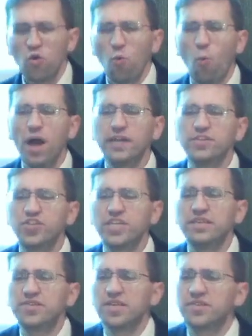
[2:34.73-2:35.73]
What
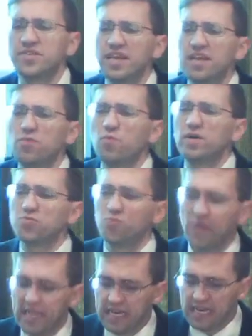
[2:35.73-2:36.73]
Jesus did was
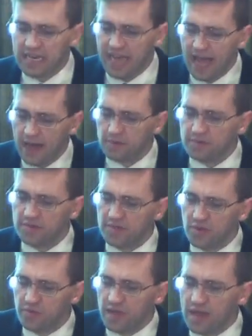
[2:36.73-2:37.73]
written down
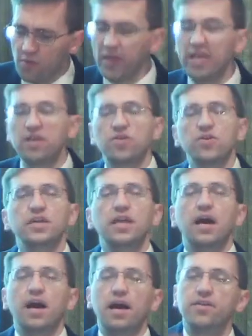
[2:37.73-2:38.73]
so that we
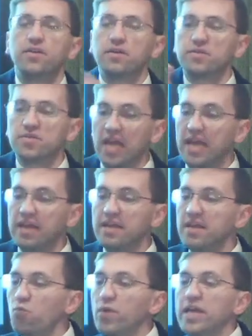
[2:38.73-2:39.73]
could understand
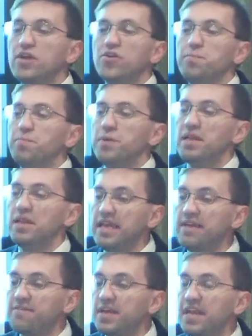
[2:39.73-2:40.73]
it, we could
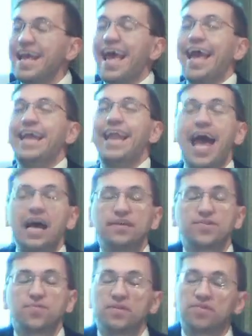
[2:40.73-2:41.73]
believe it, and
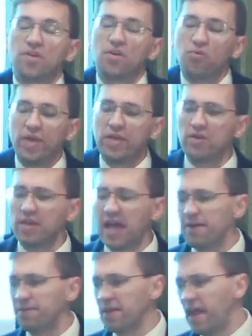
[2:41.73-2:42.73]
as a result, we could
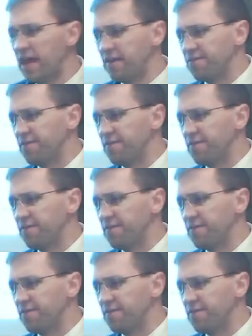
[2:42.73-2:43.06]
have life.